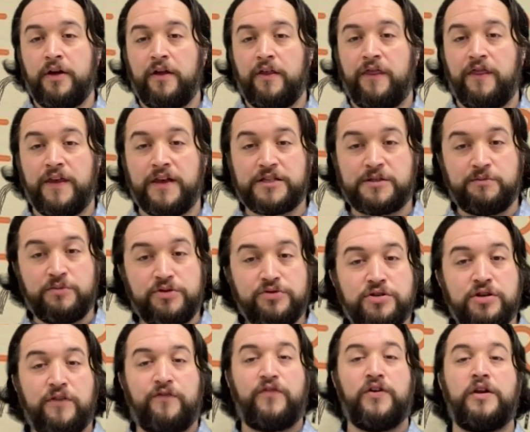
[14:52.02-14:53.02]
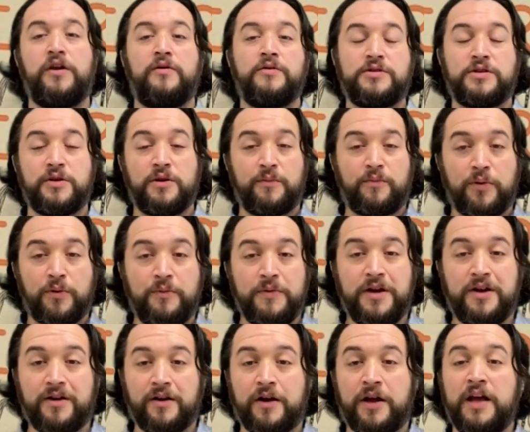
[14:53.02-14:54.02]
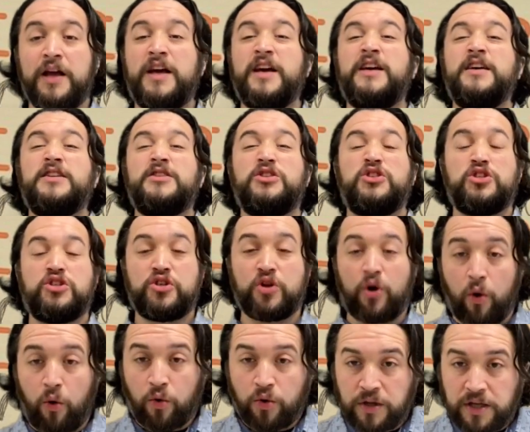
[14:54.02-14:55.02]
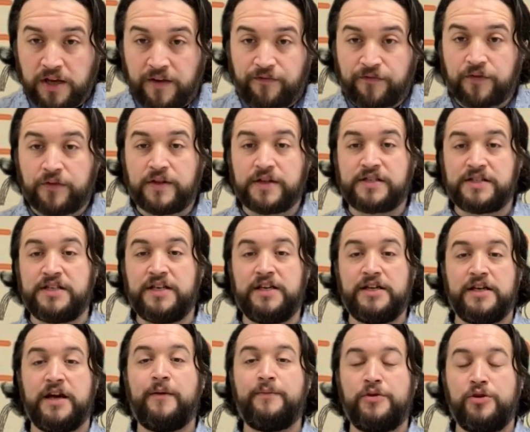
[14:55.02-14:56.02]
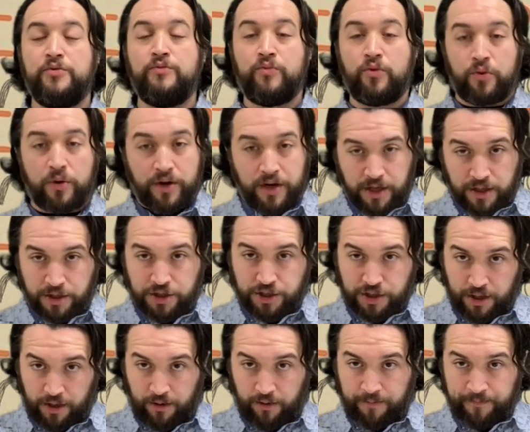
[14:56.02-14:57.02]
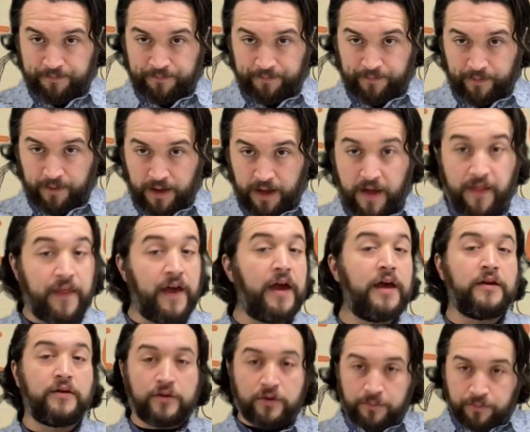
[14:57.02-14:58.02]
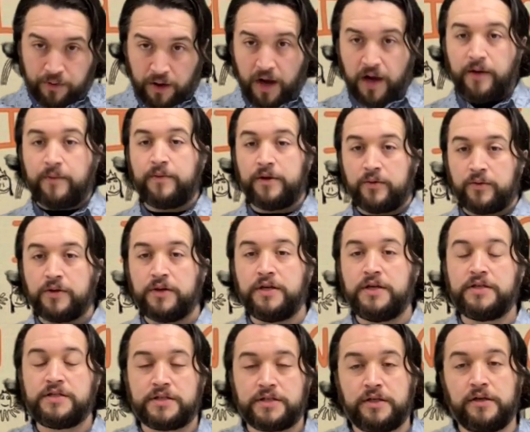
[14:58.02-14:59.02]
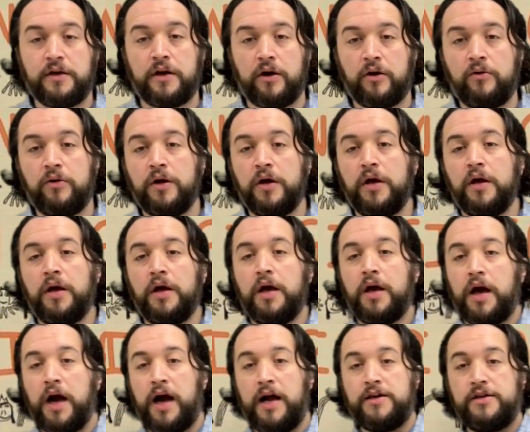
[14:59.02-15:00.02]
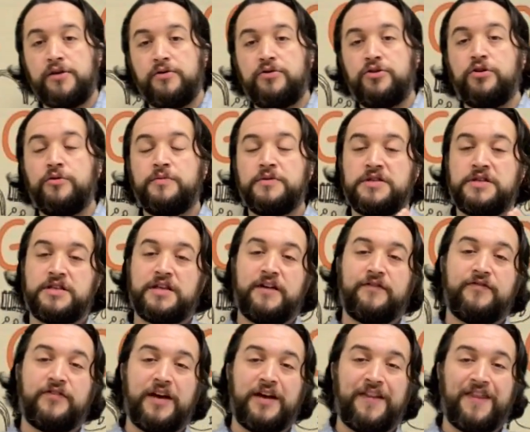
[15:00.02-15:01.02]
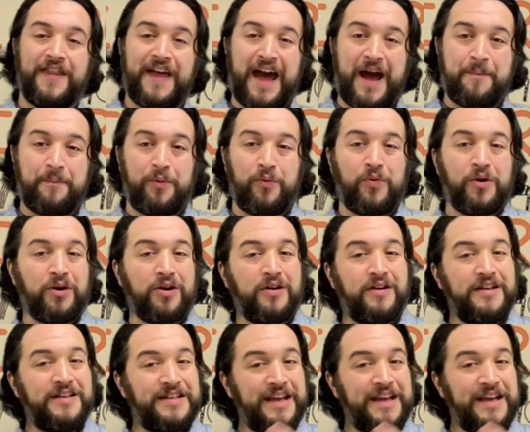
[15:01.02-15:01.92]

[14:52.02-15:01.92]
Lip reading: this music video is going to premiere solely for the CW Morning Show. And then it'll probably be released, on YouTube and stuff like that. But we're going to